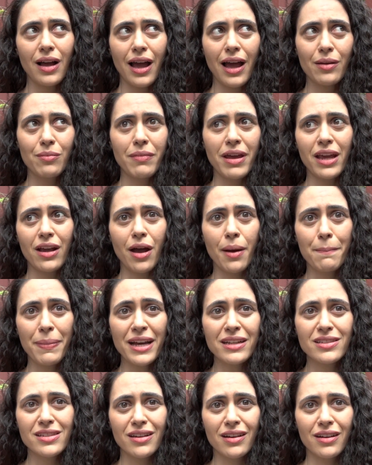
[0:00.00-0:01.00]
and make her
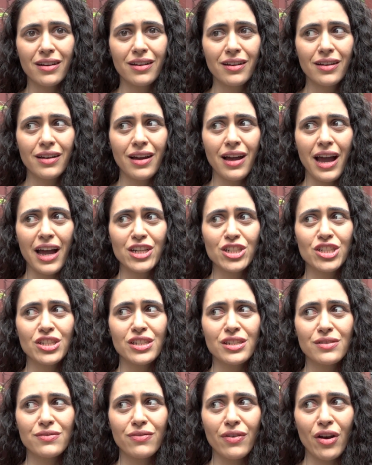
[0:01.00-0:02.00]
better. And
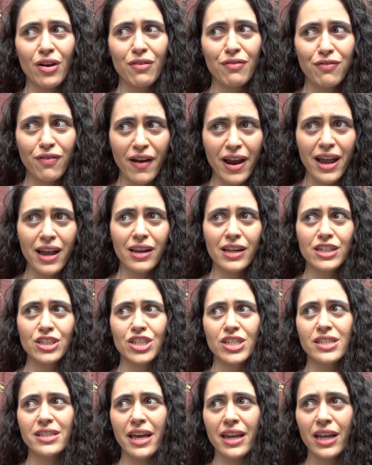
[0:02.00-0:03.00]
she's very frail, and
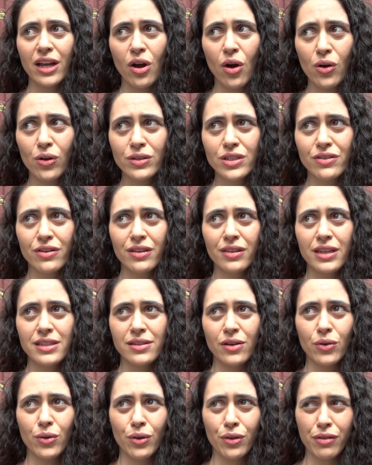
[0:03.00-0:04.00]
she's getting older, and these
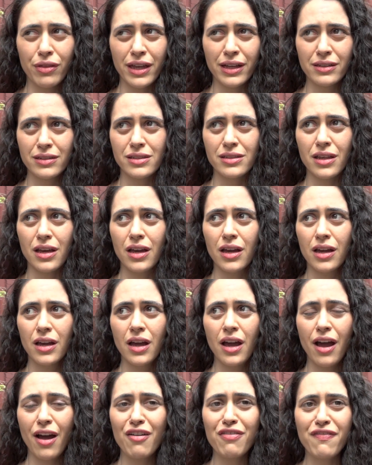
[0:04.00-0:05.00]
are all things that
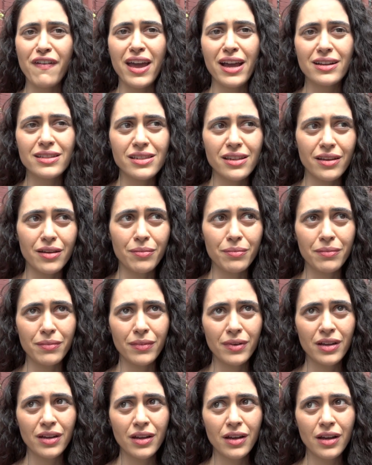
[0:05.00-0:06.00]
affect him.
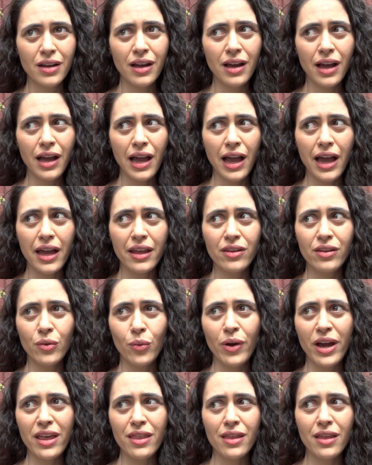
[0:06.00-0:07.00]
And the
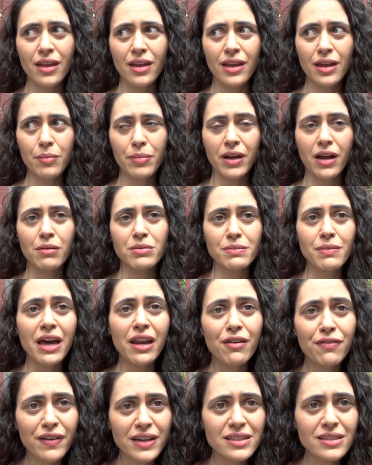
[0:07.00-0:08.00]
way that it becomes
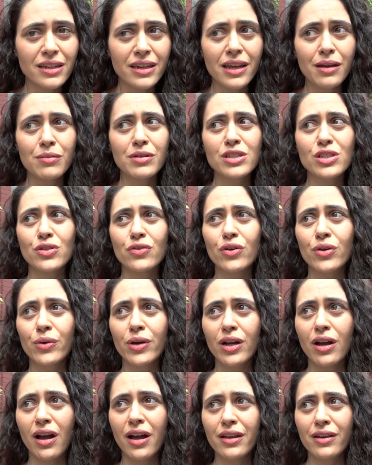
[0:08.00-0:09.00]
manifest in him is through a
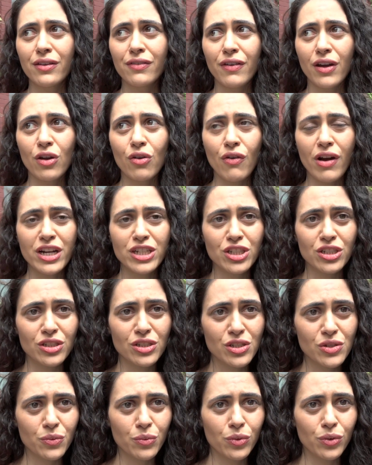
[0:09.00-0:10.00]
kind of aggression
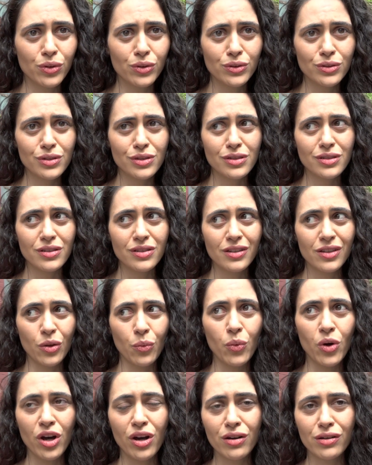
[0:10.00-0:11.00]
towards the
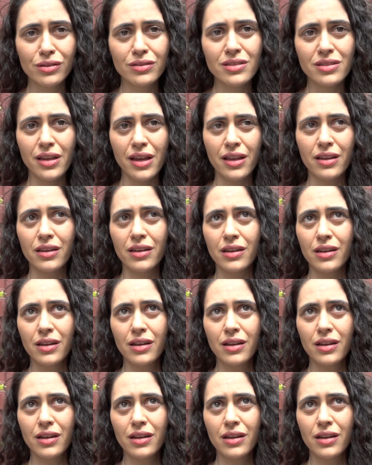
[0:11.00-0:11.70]
world, and